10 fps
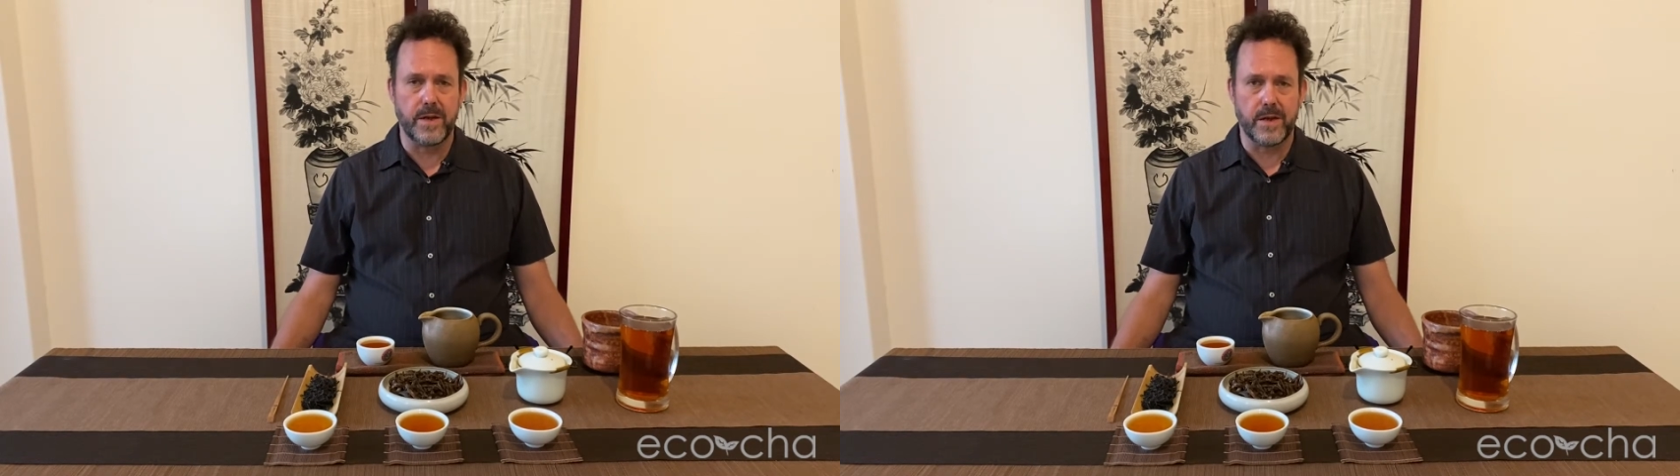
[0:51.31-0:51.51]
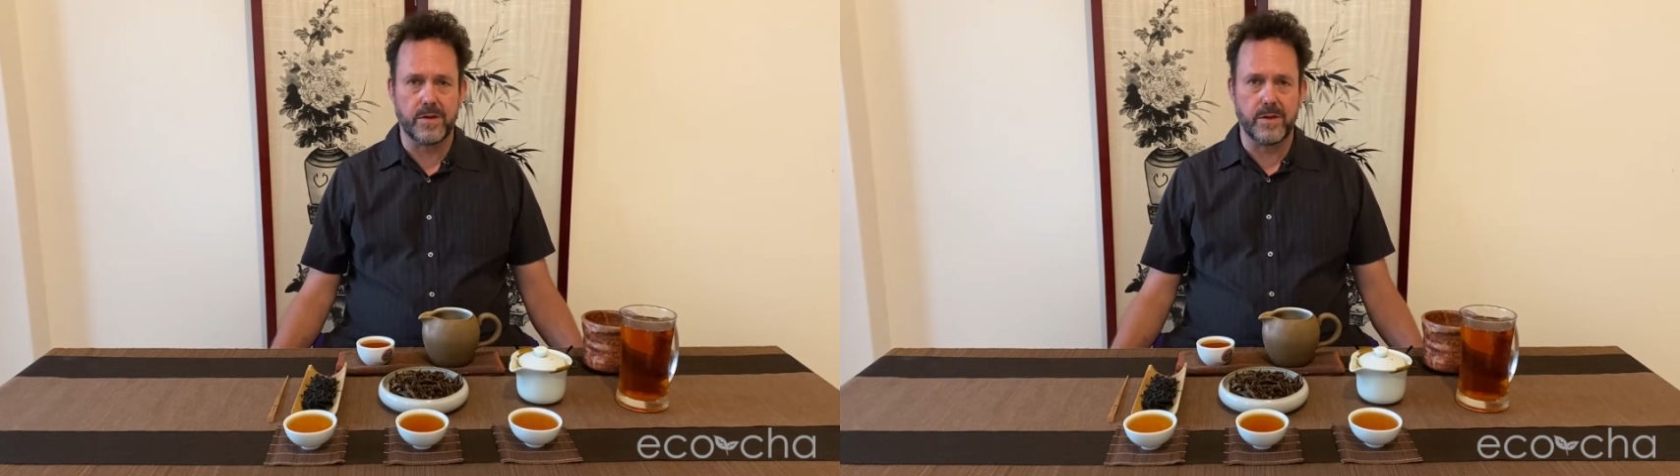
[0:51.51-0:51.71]

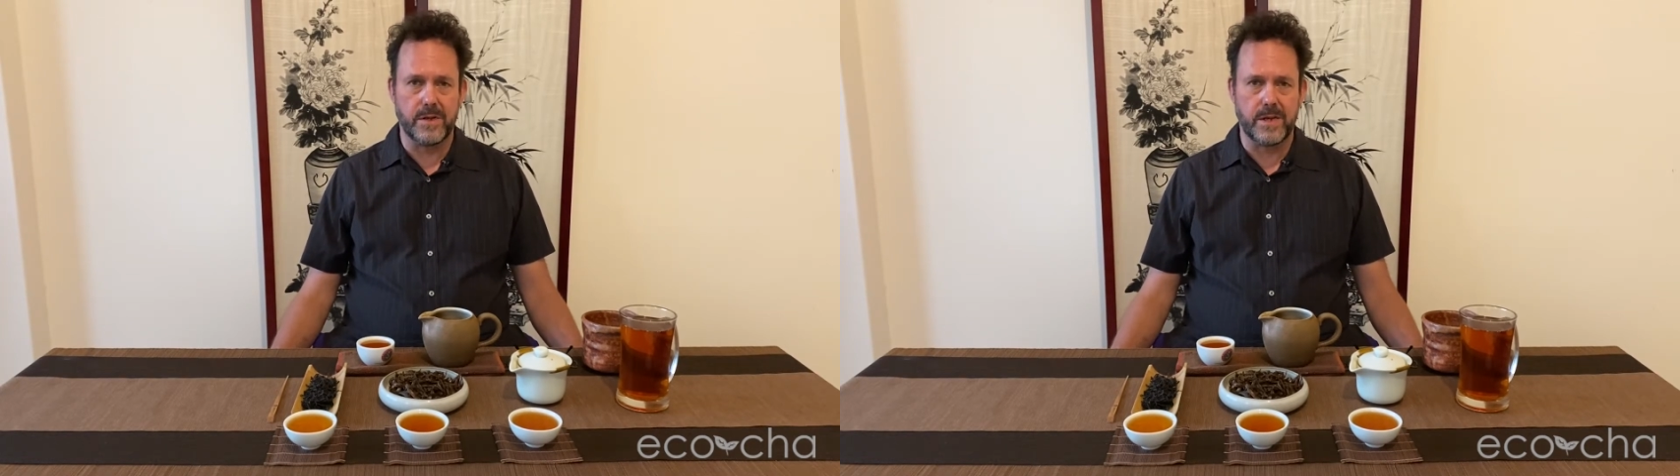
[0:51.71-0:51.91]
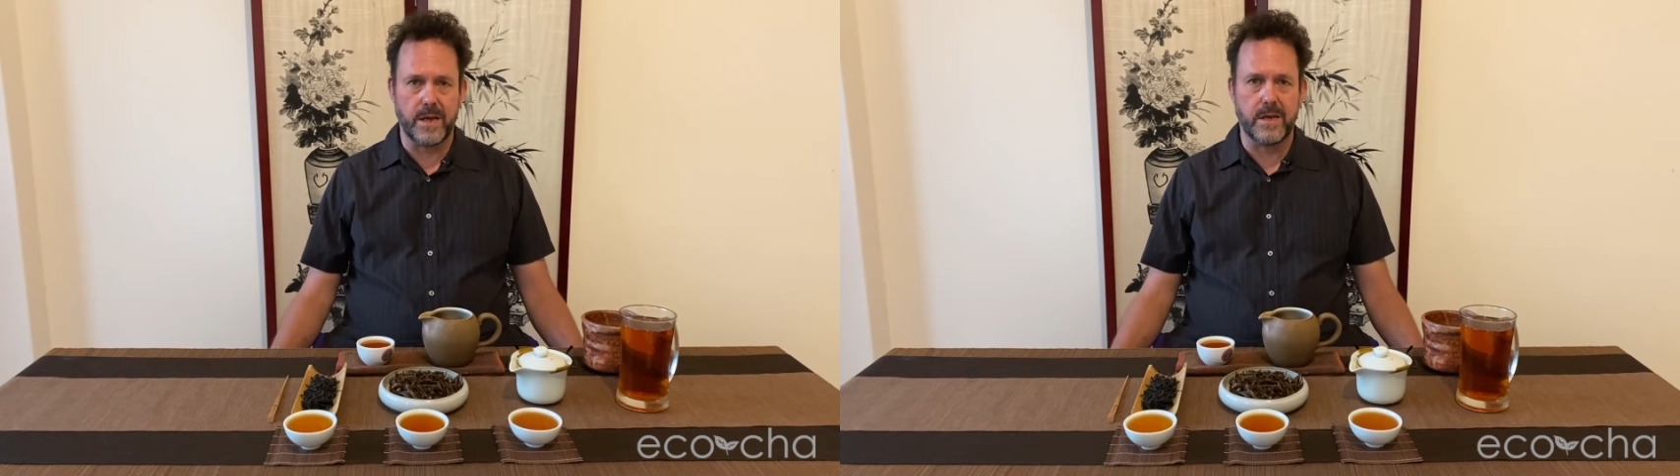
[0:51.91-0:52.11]
actually
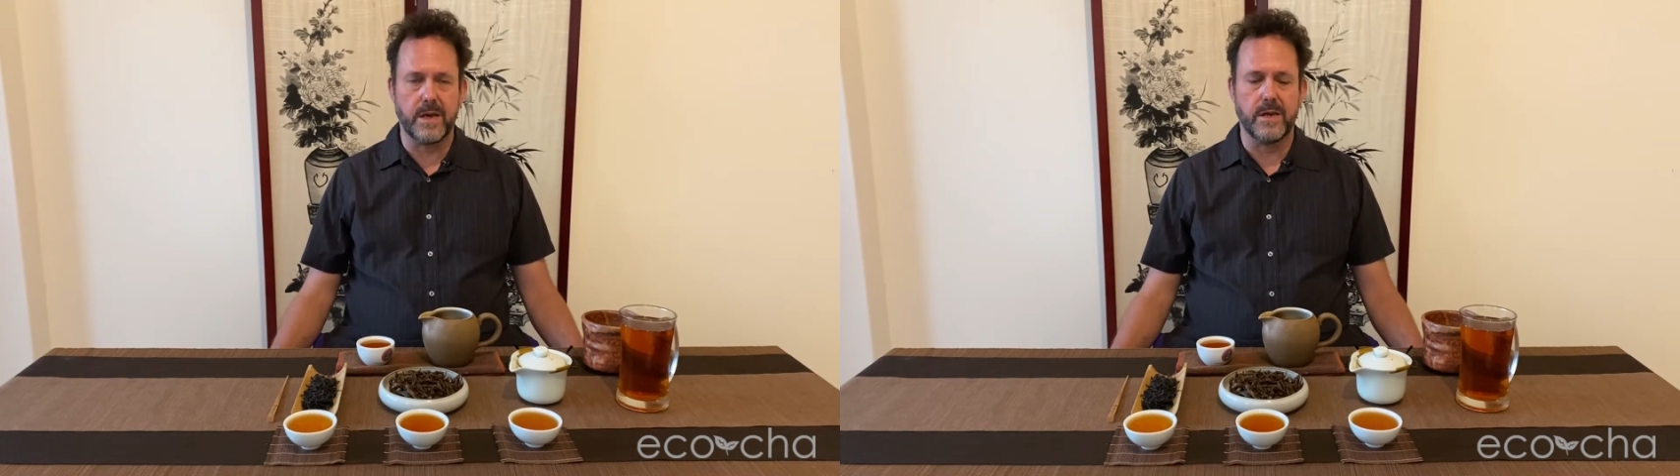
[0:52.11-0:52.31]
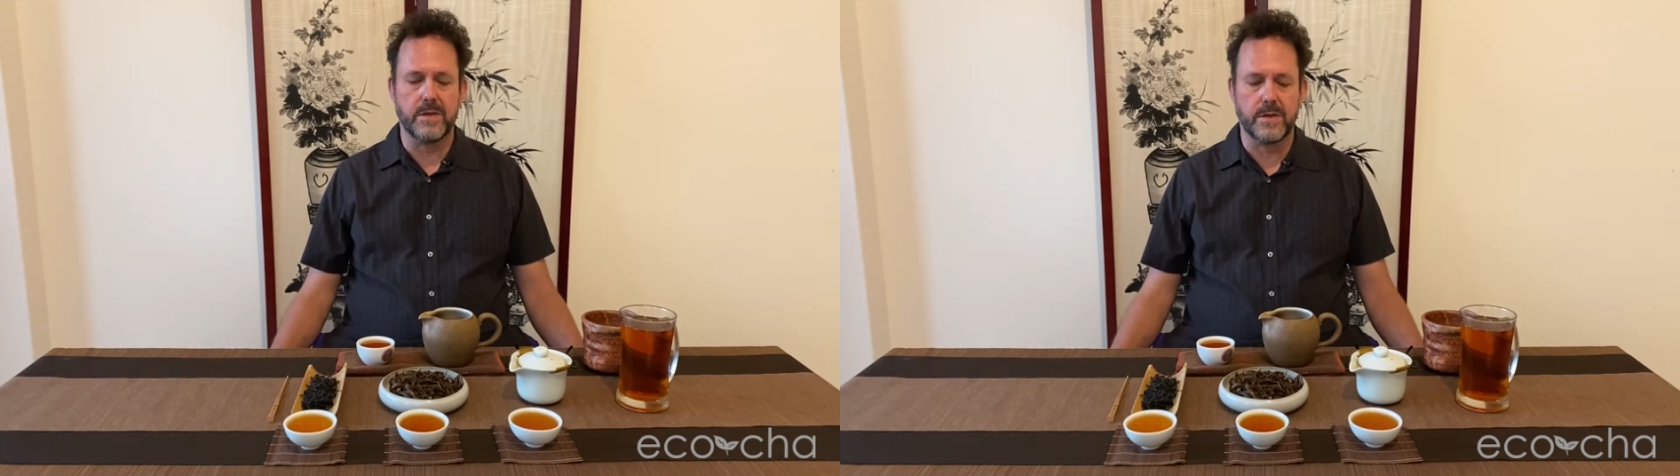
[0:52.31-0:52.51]

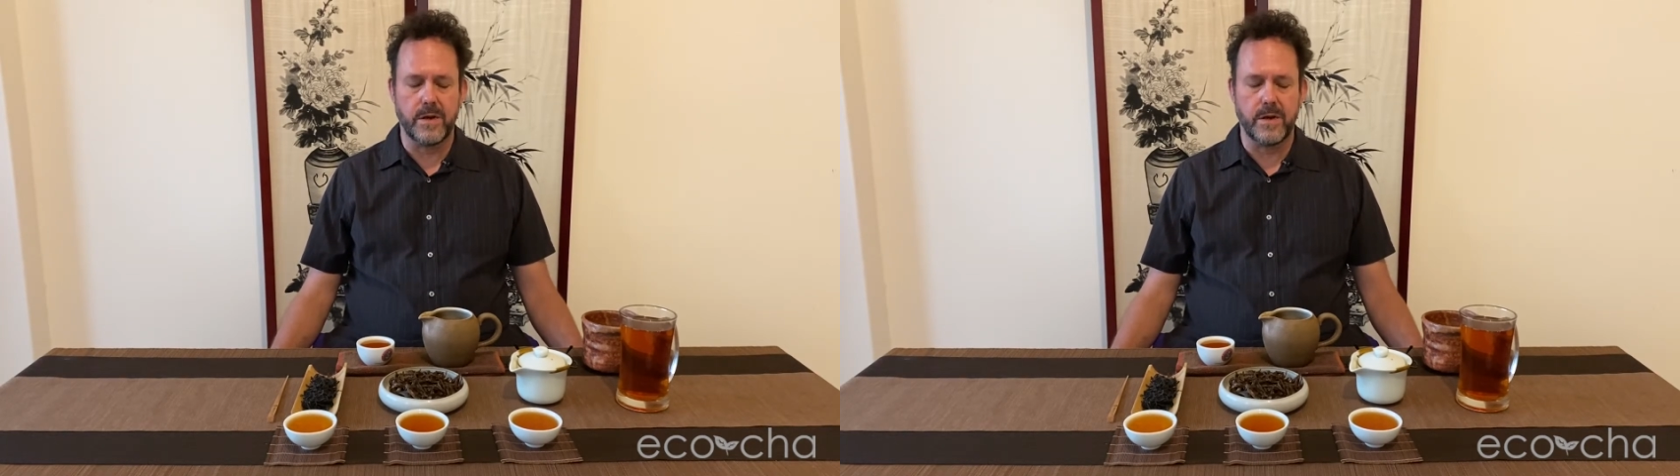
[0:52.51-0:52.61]
decades